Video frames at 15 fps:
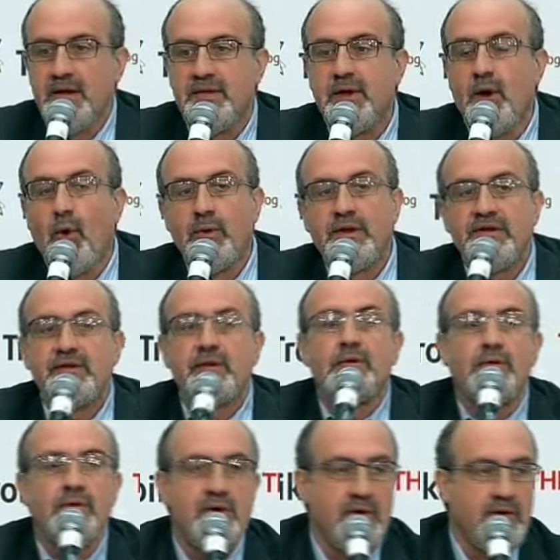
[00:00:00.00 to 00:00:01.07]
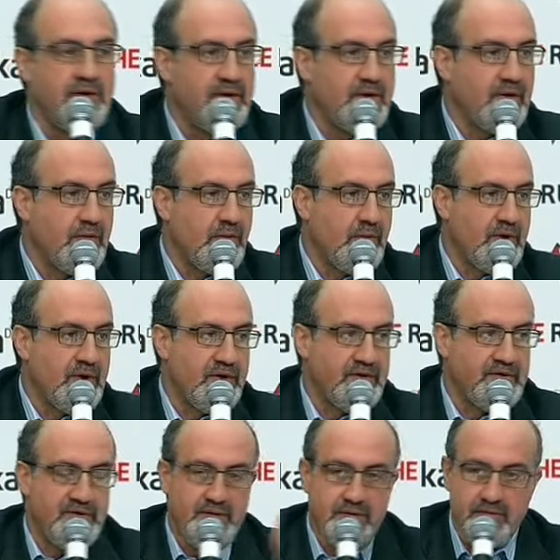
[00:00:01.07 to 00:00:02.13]
The only solution
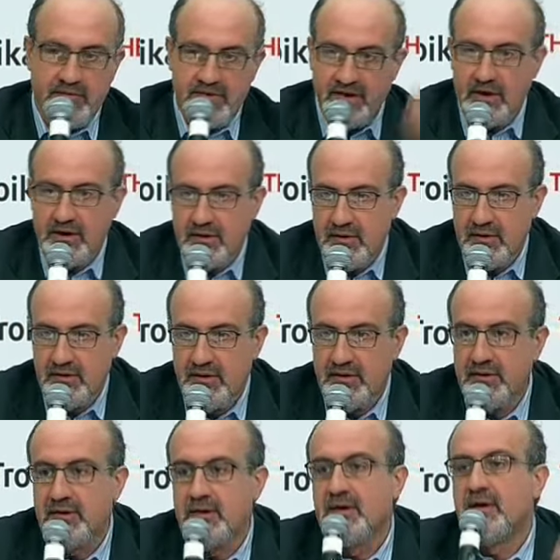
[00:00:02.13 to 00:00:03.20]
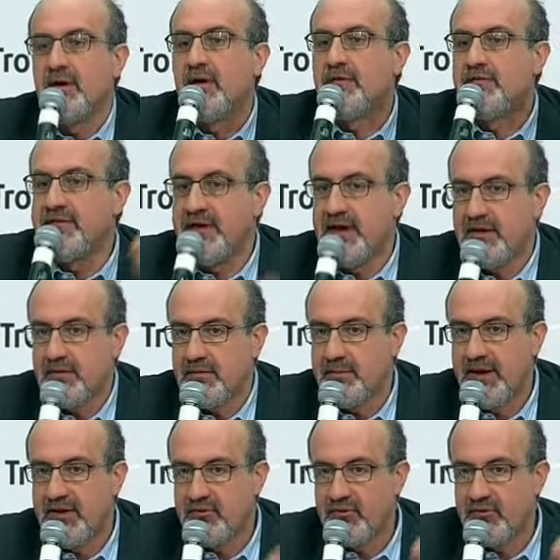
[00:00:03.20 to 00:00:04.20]
was reduction of debt by